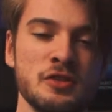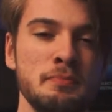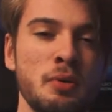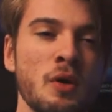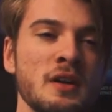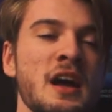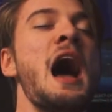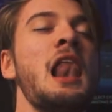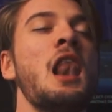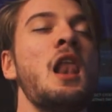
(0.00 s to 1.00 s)
the support.
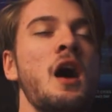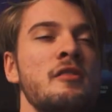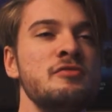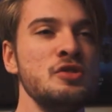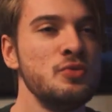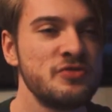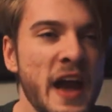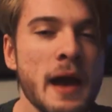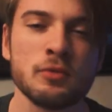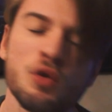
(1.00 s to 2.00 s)
I love you,
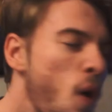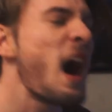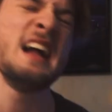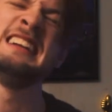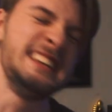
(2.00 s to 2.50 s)
fam, squad,